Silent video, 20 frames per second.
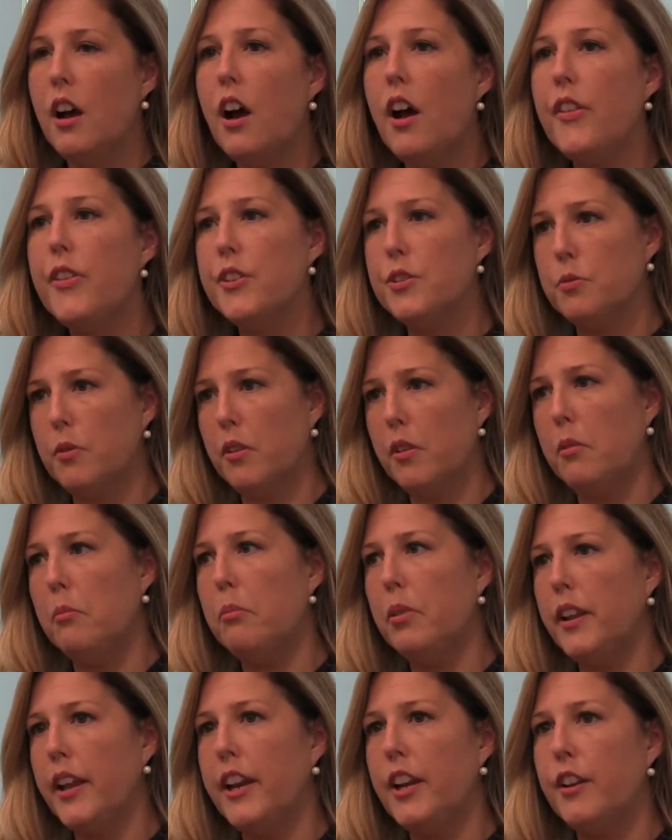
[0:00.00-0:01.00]
Others will
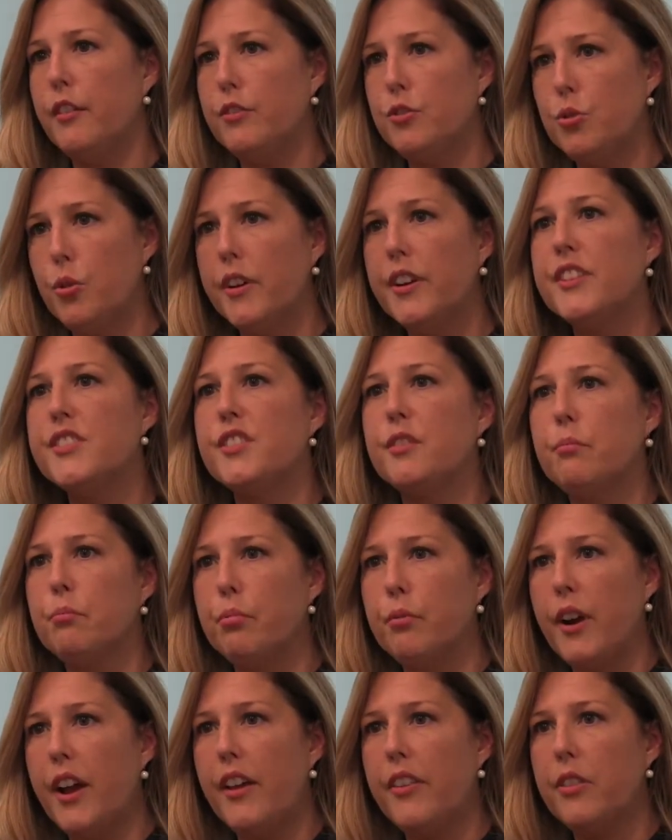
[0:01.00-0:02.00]
complain of shortness
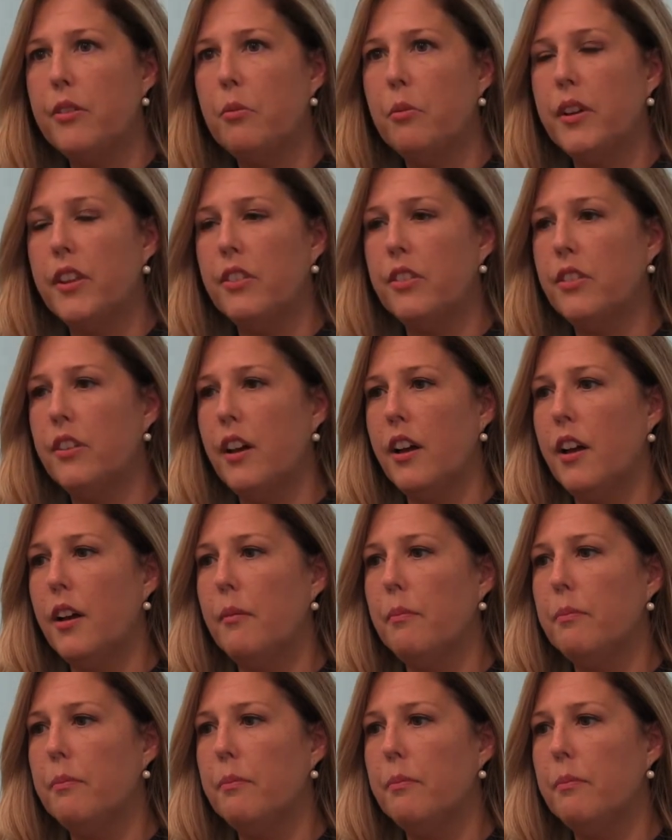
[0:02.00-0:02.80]
of breath with